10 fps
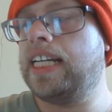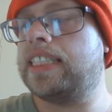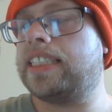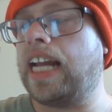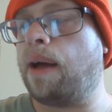
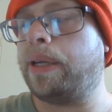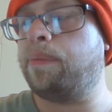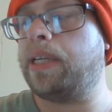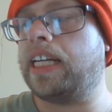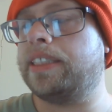
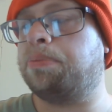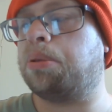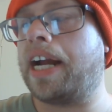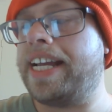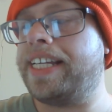stopping because
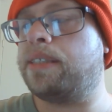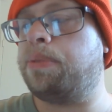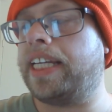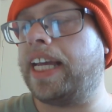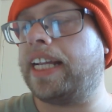praise
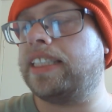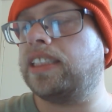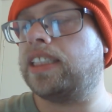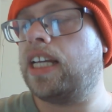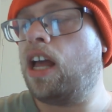
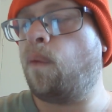begins